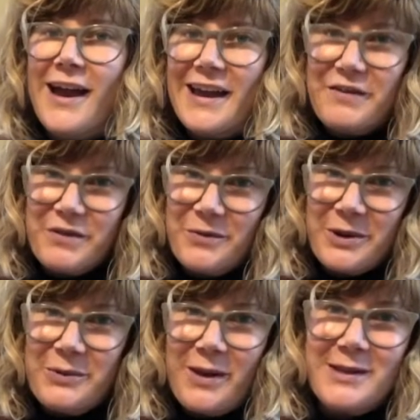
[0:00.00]
Hi
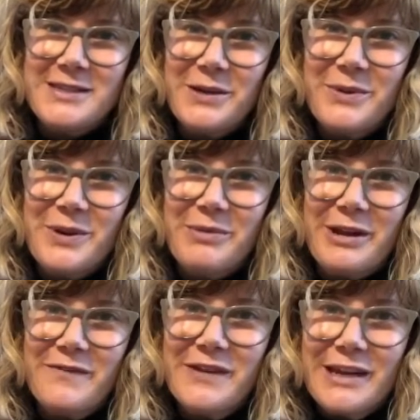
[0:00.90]
everyone, Wallace here with your
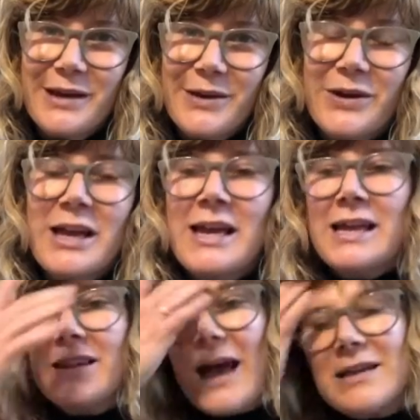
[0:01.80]
Monday video.
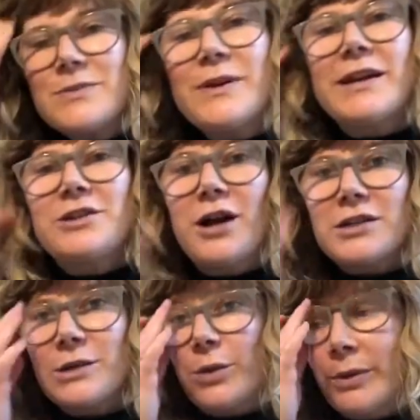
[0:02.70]
Last week I talked
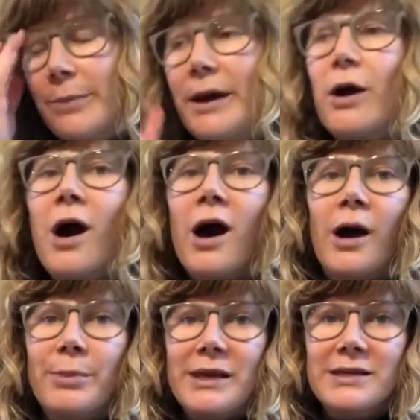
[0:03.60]
a little bit about
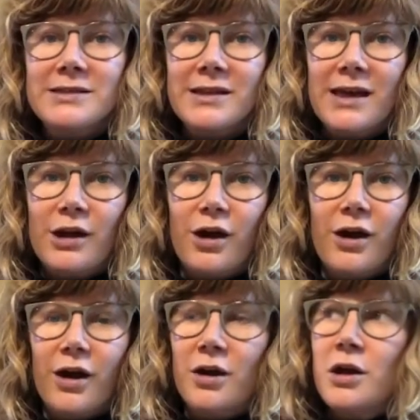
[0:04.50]
hobbies that
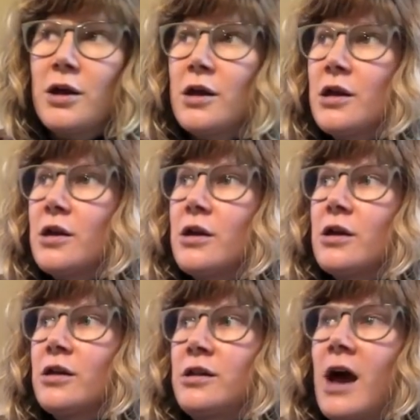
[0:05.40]
are
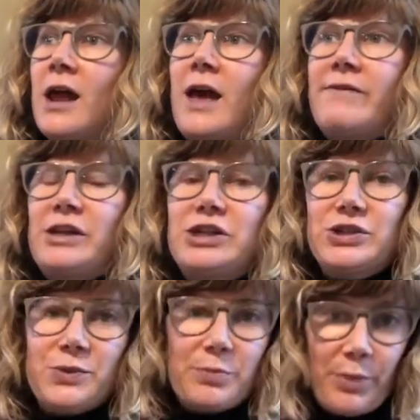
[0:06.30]
not having to
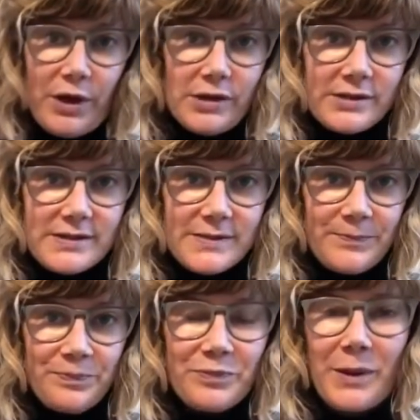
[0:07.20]
do with books,
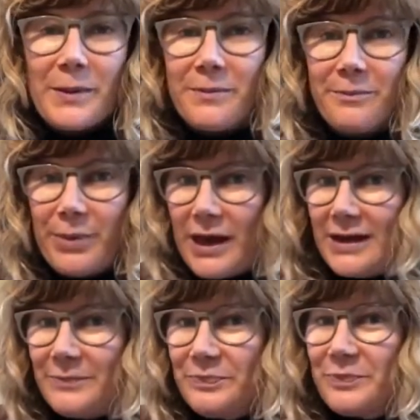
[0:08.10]
but,
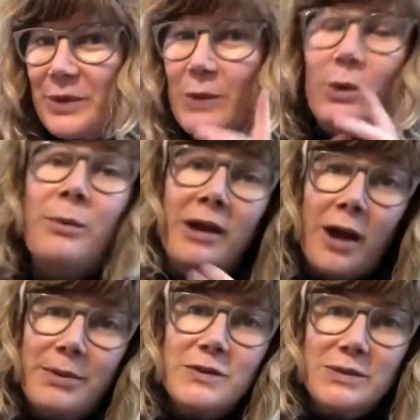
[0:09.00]
and one of my
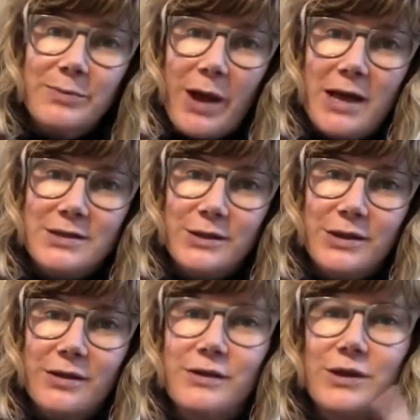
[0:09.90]
hobbies was a
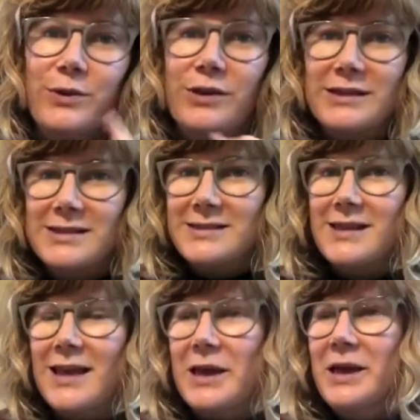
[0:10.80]
puzzle. So this is
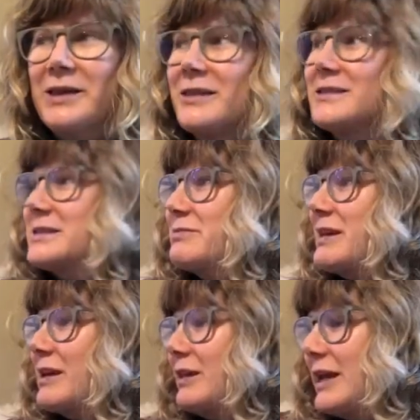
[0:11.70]
like, this is
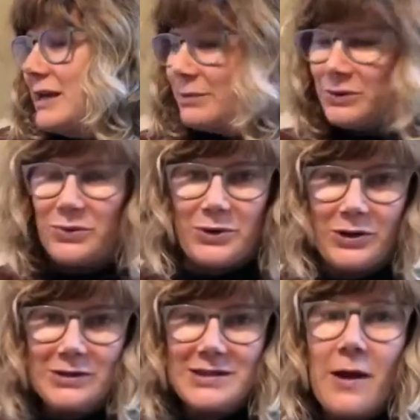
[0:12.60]
me colliding both
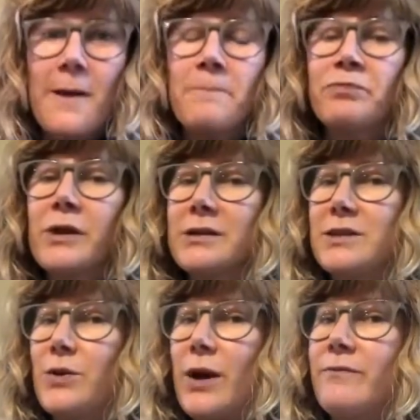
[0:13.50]
worlds.
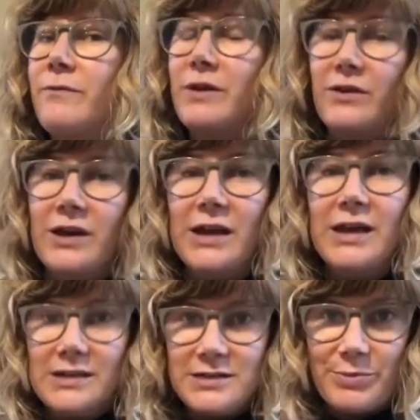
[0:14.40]
So I'm very
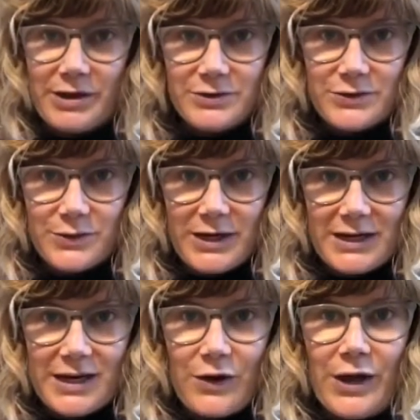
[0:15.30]
into puzzles right
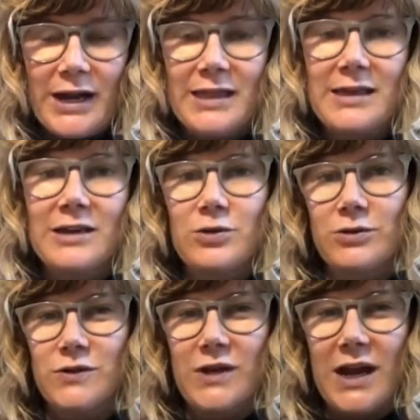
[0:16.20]
now, and I think I
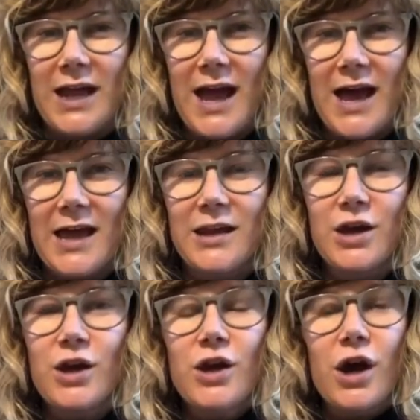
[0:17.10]
told you that I had
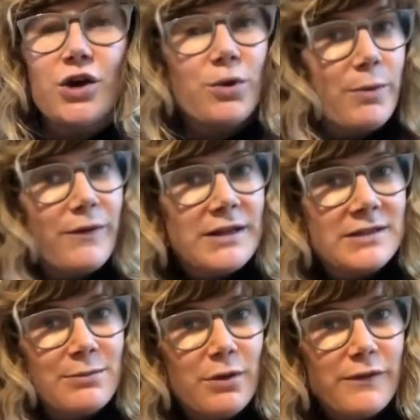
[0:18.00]
a group of
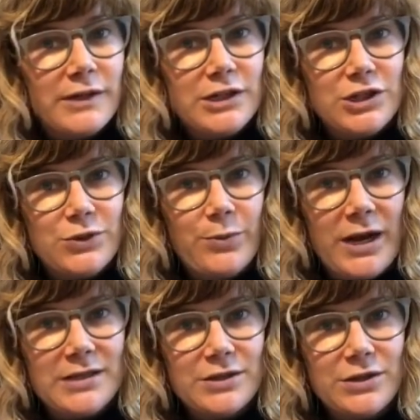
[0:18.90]
friends come over to do
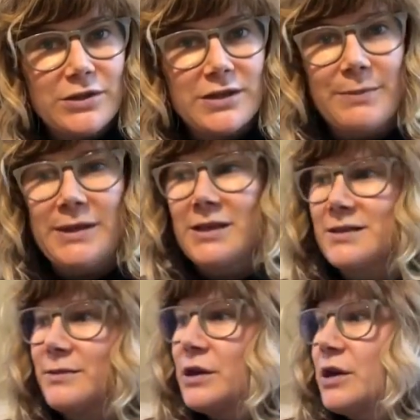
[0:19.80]
puzzles. I'm in this